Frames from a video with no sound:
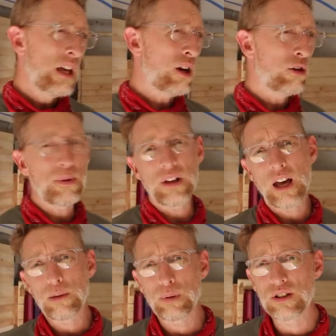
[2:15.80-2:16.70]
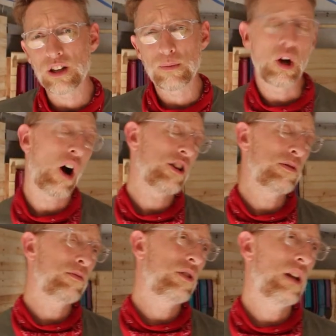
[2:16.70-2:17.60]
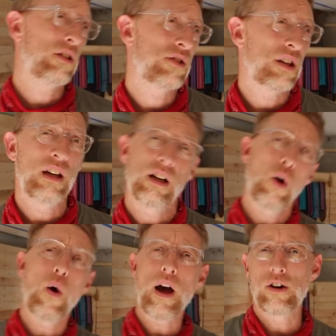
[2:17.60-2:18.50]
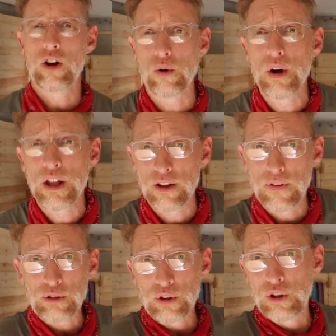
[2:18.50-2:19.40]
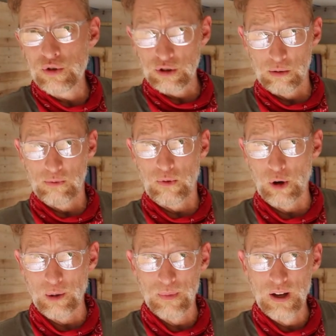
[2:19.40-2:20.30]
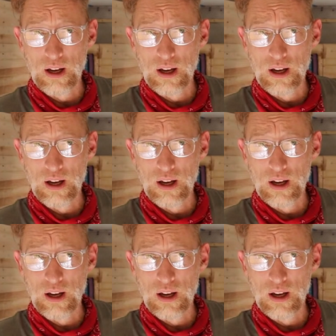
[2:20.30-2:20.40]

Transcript: You know, it'd be the kind of place that'd be awesome to take to, say, oh, I don't know, the Vectric user group forum.